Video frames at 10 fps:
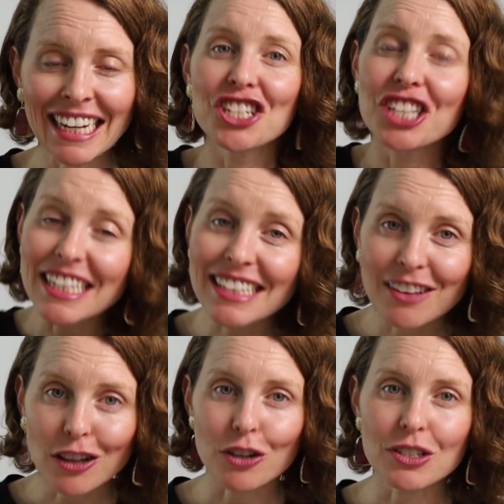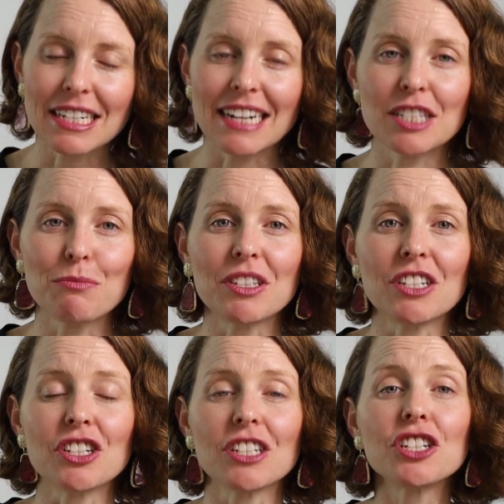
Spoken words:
she's in the low status position,